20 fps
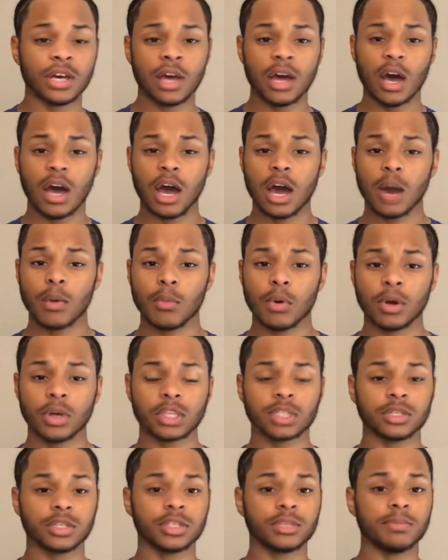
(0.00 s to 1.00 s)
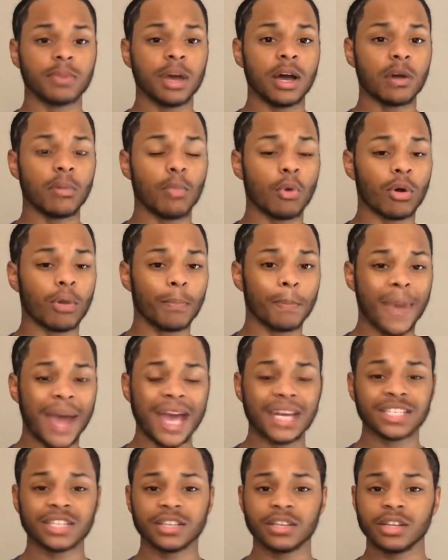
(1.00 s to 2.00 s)
Um, it should smell more
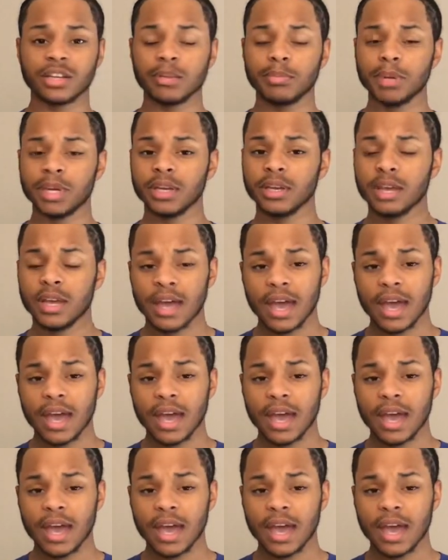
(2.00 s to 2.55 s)
masculine a bit,